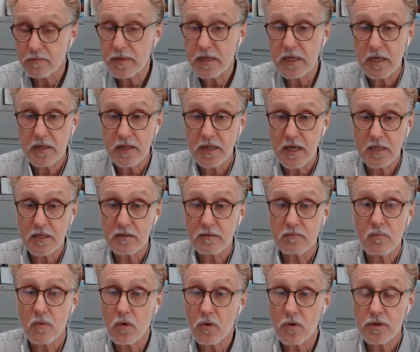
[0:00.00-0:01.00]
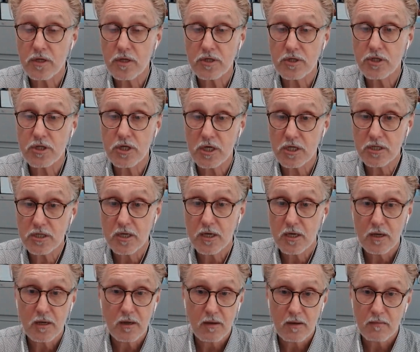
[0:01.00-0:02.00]
media that's more than just
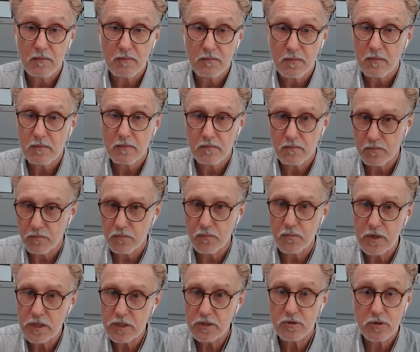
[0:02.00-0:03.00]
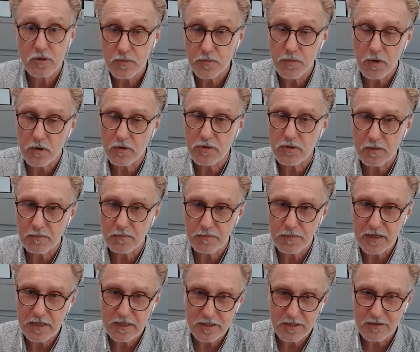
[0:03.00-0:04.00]
research project
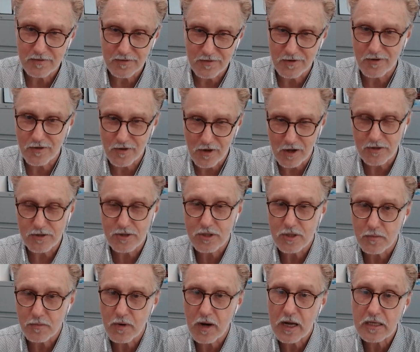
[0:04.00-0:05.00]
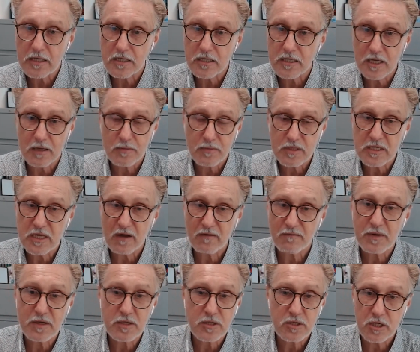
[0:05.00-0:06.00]
based, knowledge to practice type
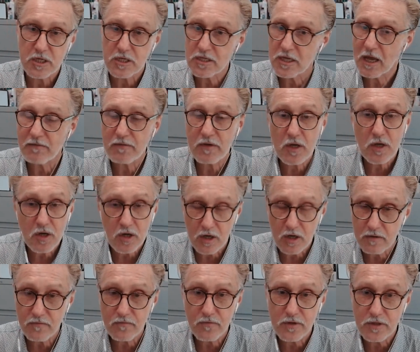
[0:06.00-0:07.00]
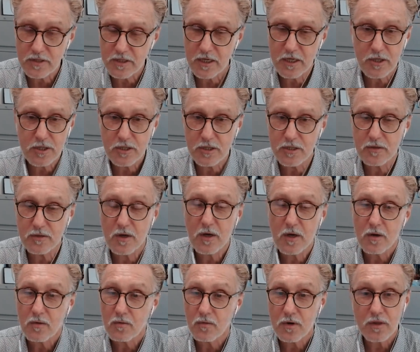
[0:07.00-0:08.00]
stuff, but just having conversations
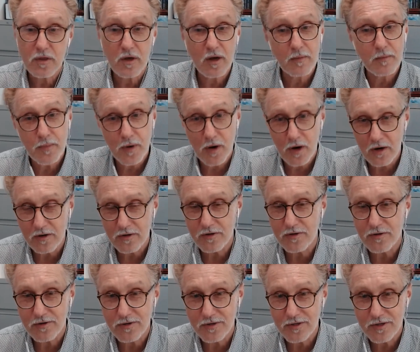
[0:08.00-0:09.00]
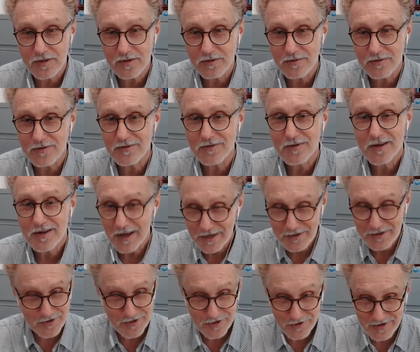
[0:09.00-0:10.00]
with our partners through,
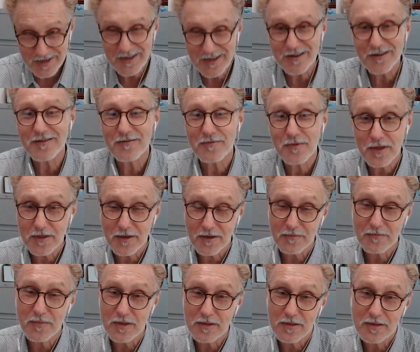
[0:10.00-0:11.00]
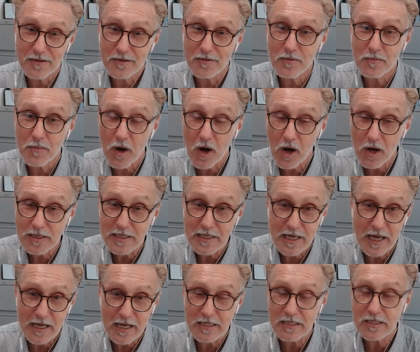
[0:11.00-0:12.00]
as we're doing here, through
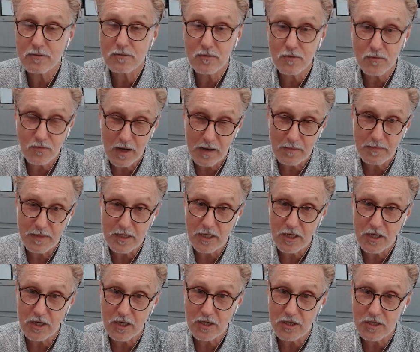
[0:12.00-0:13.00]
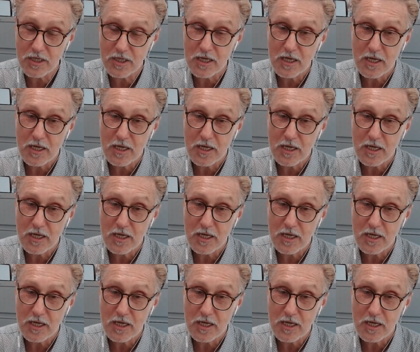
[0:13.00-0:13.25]
podcasts, through webinars,